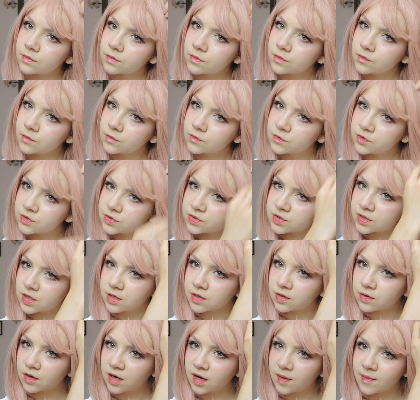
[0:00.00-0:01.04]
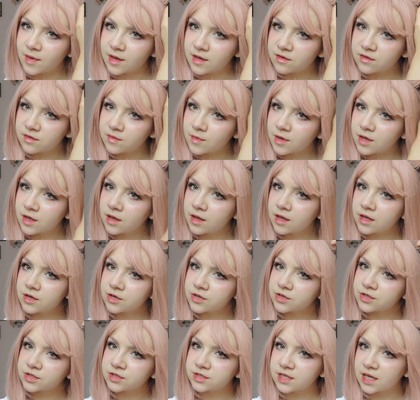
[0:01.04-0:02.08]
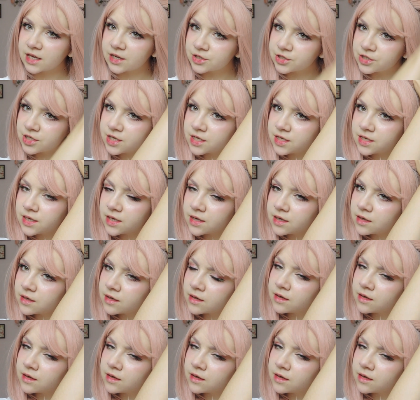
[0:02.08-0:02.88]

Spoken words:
I'm just gonna grab a smallish section